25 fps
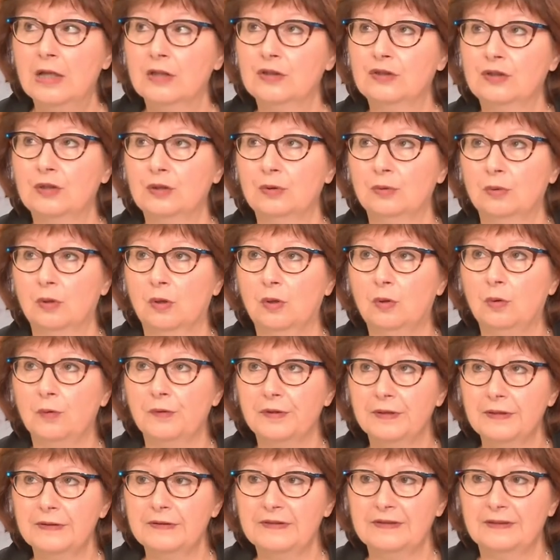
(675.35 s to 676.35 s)
So
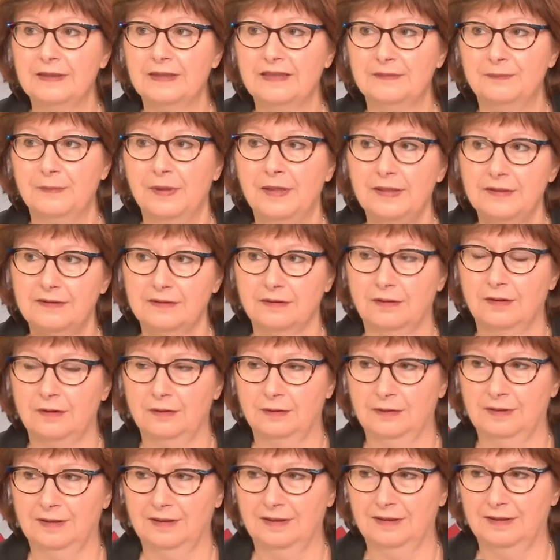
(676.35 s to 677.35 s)
all this is based
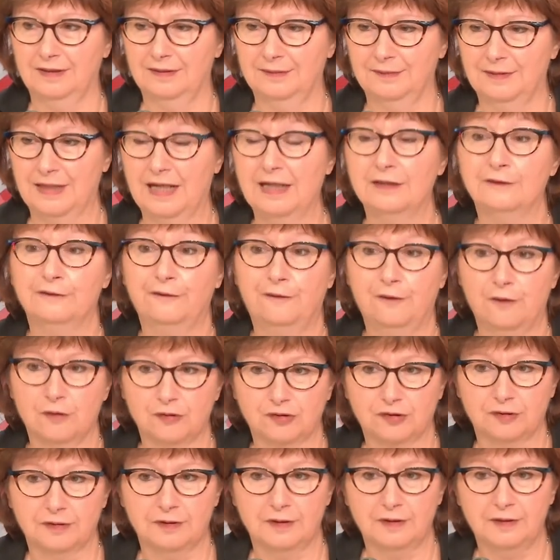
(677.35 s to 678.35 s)
on, uh,
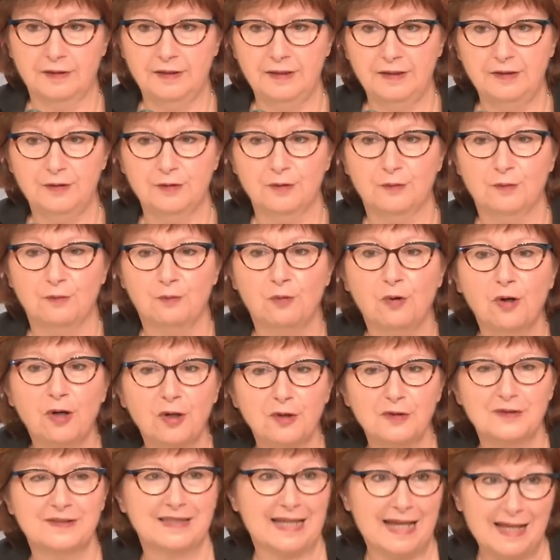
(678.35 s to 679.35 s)
unfortunately, the
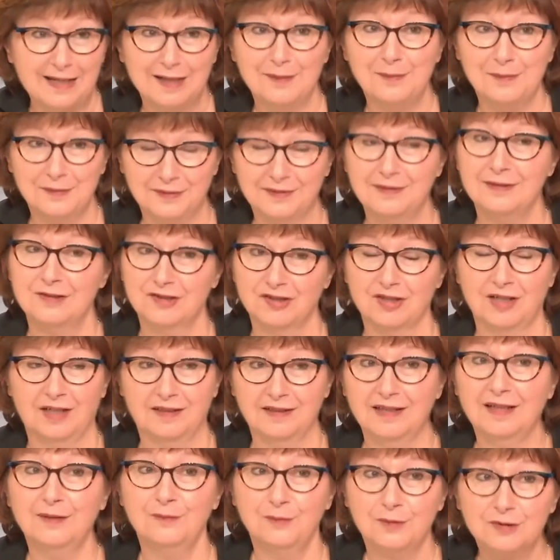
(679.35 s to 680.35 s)
worst element in
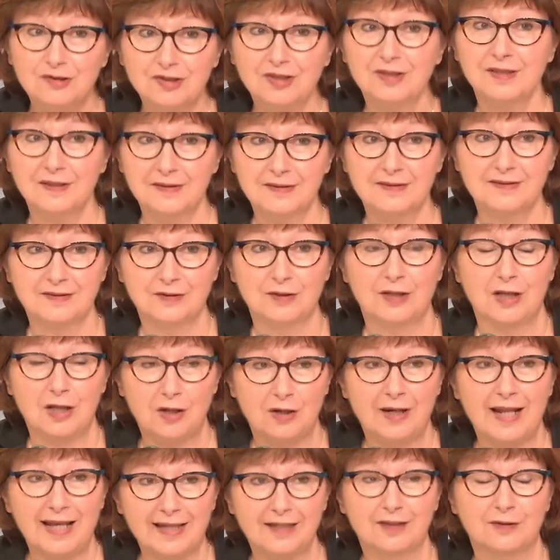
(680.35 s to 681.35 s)
China, which is
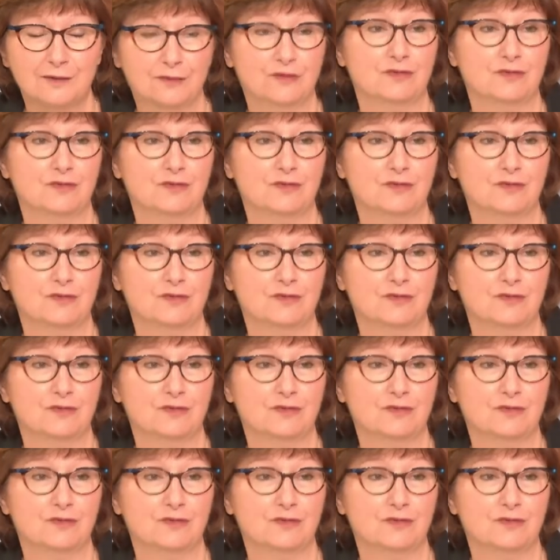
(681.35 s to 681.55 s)
a lack of